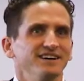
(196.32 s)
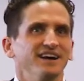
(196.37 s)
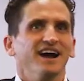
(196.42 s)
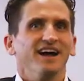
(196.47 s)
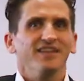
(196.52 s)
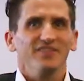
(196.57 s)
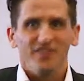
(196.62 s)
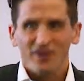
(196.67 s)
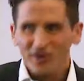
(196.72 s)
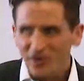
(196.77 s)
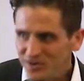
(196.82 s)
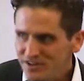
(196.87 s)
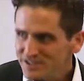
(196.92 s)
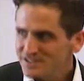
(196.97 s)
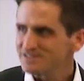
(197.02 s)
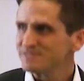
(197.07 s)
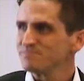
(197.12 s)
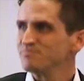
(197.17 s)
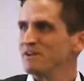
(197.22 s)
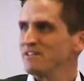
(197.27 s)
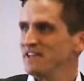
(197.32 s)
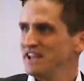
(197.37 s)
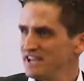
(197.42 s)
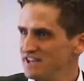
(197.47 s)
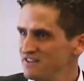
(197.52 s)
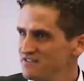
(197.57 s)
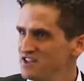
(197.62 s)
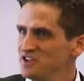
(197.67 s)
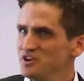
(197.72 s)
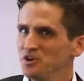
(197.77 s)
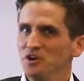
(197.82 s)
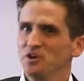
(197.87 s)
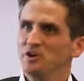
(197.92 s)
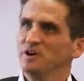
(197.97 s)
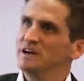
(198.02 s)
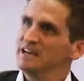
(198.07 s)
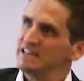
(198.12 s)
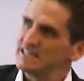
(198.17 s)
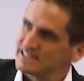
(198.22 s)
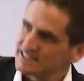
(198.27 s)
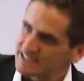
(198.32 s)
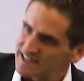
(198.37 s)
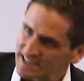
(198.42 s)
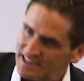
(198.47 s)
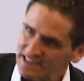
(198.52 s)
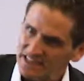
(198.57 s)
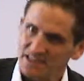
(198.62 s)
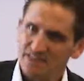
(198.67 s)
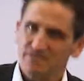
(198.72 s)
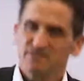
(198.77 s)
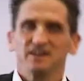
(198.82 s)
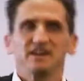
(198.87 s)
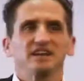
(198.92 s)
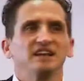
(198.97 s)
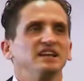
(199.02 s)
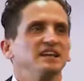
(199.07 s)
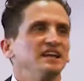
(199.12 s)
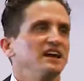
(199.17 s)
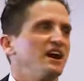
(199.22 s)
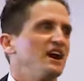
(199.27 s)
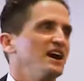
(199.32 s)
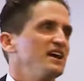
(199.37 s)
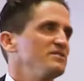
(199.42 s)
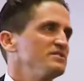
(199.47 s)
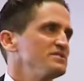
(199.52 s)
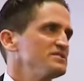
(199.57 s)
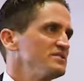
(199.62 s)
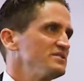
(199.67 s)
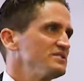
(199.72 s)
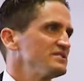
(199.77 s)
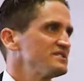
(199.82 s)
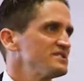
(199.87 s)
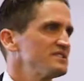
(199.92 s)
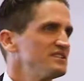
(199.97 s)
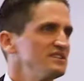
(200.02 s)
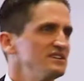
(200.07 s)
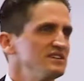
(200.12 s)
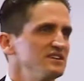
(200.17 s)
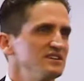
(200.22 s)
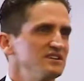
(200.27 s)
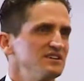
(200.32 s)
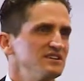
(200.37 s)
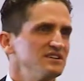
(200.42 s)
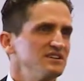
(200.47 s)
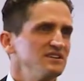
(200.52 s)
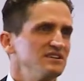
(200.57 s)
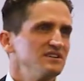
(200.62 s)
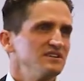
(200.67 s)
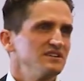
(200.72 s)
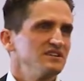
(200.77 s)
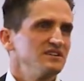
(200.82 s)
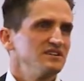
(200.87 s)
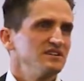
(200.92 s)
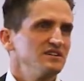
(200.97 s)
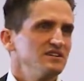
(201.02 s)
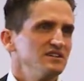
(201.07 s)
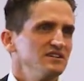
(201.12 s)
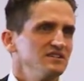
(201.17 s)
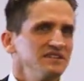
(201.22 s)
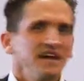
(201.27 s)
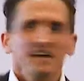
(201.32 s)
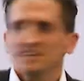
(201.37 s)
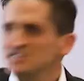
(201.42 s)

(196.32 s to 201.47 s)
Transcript: And those, by the end of the year, significantly higher results. Now,